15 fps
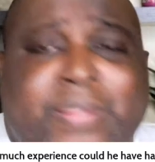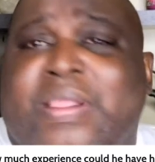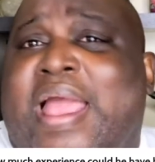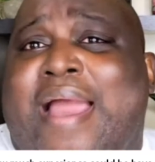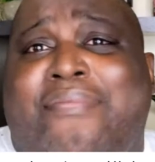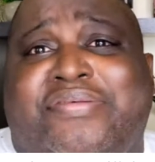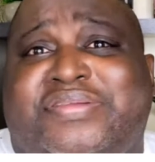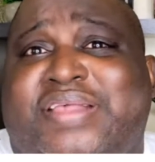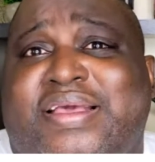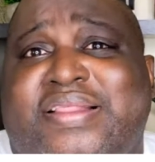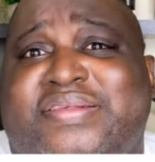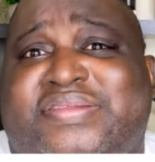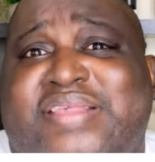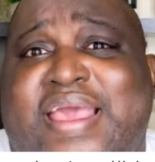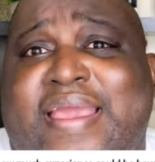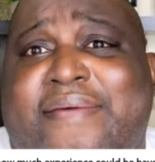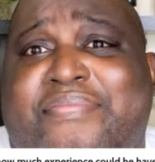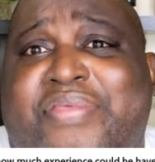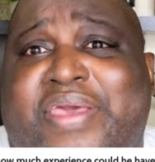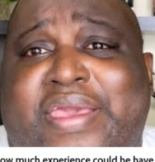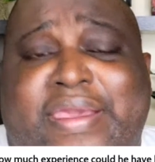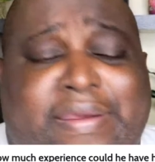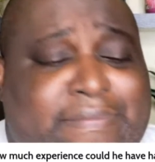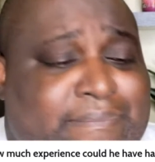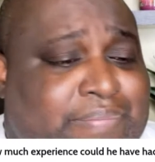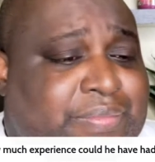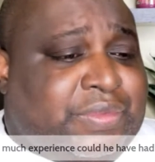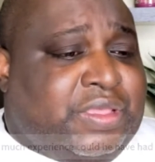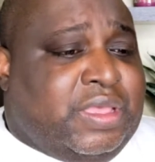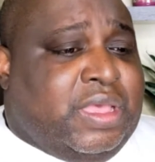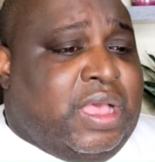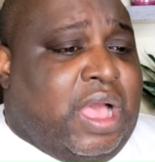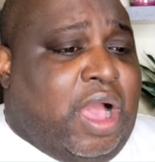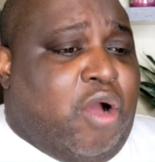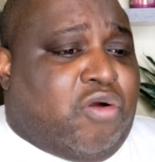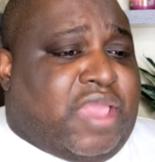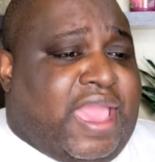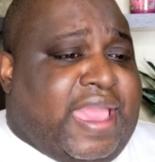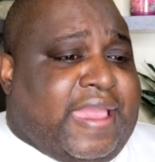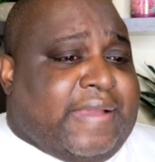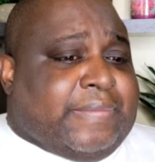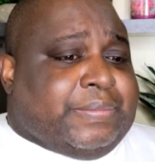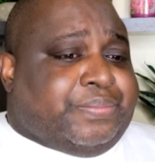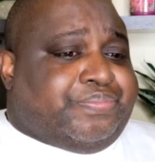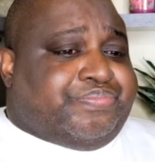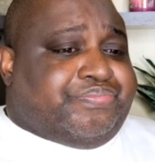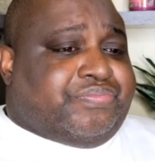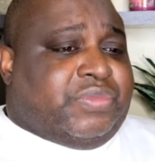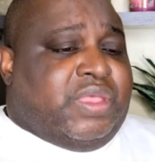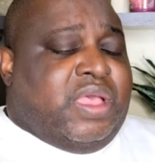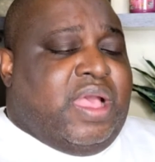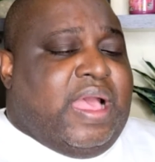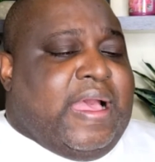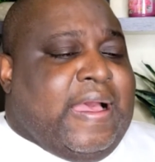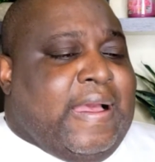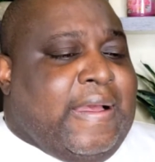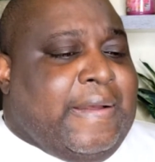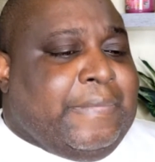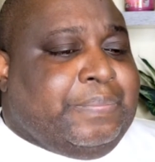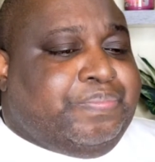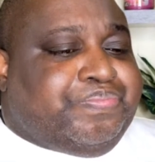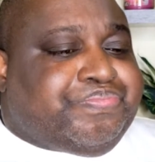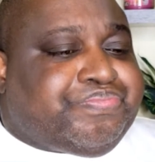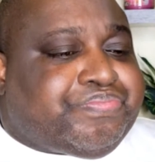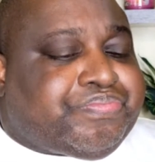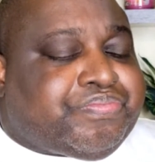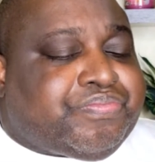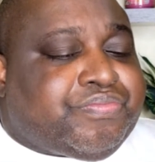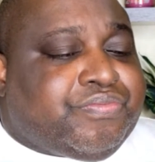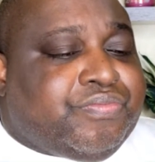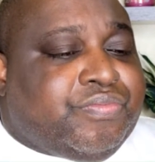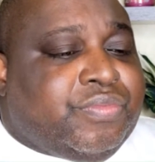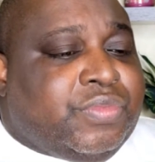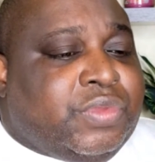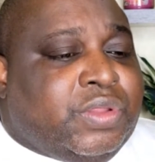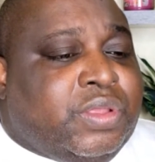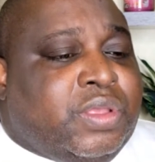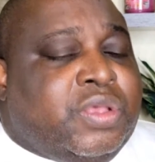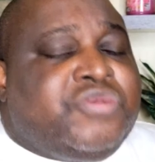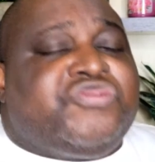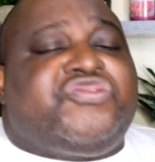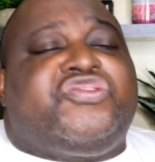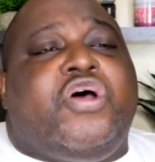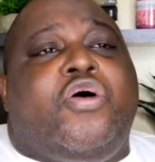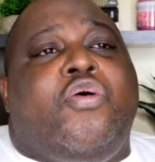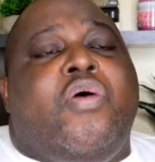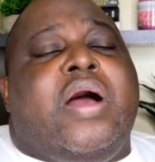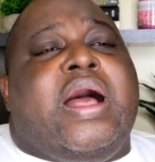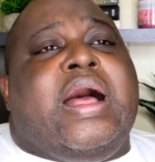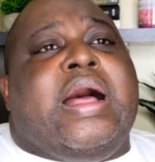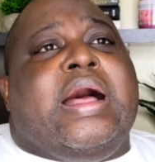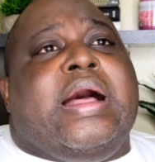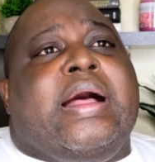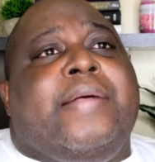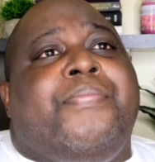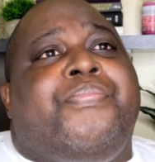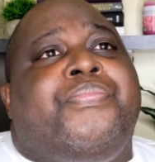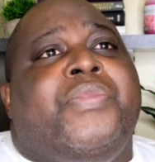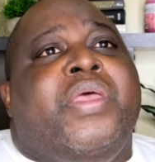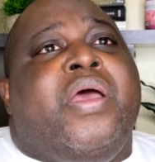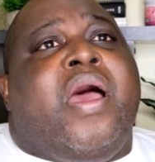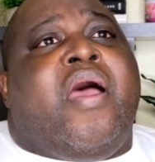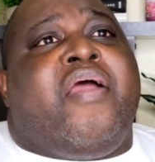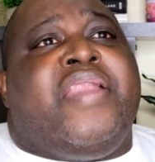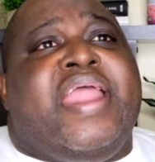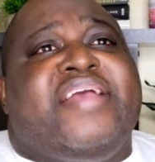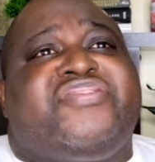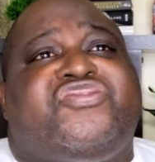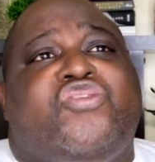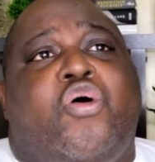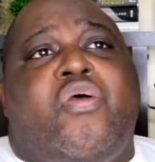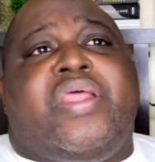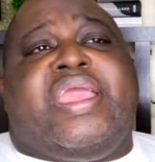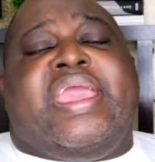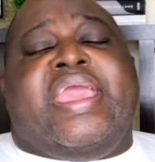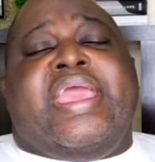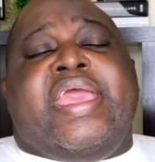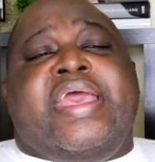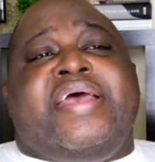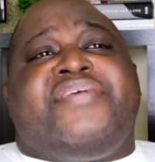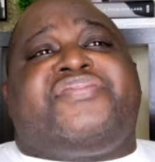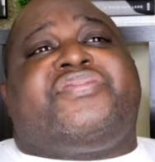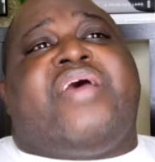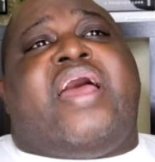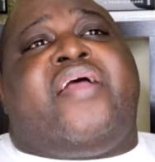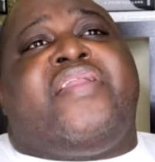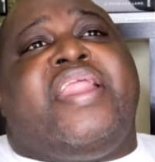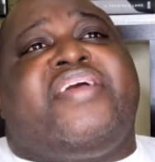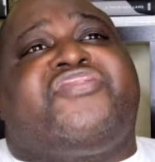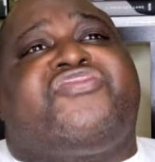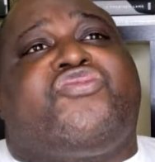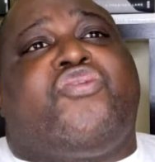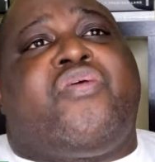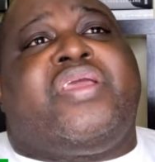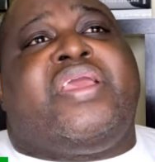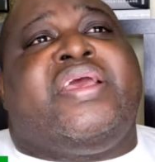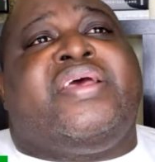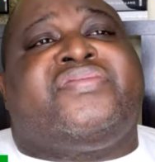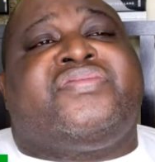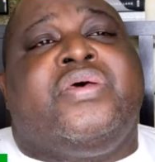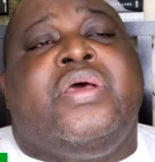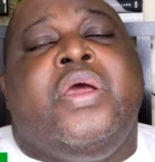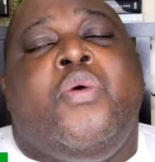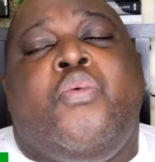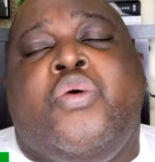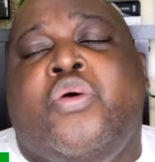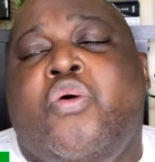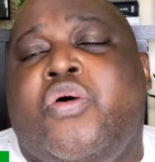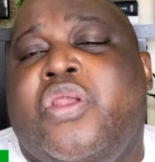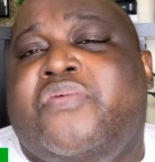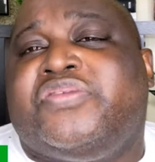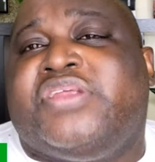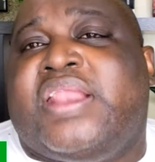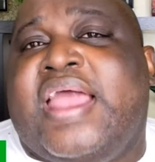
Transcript: I was thinking the same thing. Okay. Um. So our next story is we're going over to